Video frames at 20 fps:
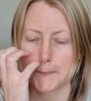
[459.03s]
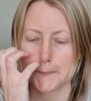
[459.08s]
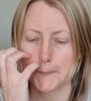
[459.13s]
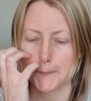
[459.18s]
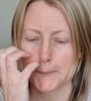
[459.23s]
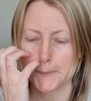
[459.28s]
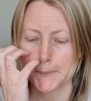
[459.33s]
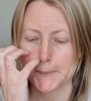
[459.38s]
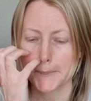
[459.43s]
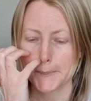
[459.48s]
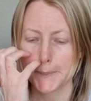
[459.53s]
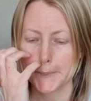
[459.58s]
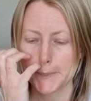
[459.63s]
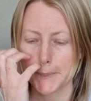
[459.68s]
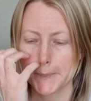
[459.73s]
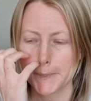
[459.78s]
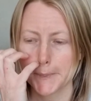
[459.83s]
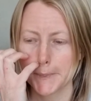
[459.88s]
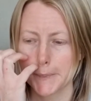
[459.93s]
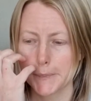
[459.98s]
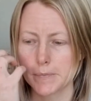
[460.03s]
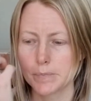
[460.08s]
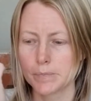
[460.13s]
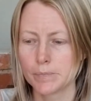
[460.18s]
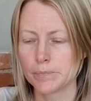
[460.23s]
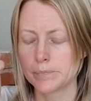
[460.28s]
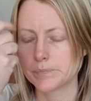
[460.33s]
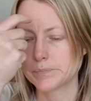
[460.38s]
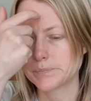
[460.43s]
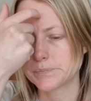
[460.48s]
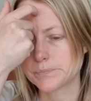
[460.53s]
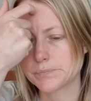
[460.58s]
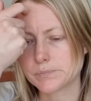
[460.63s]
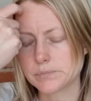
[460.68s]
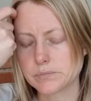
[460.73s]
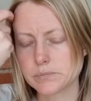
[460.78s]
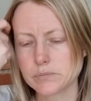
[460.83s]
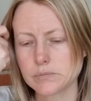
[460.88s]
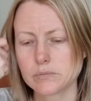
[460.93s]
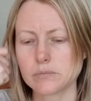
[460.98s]

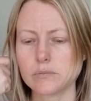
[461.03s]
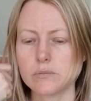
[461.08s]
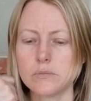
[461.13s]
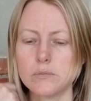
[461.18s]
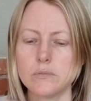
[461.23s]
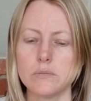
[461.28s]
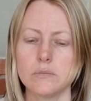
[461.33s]
Nobody speaks.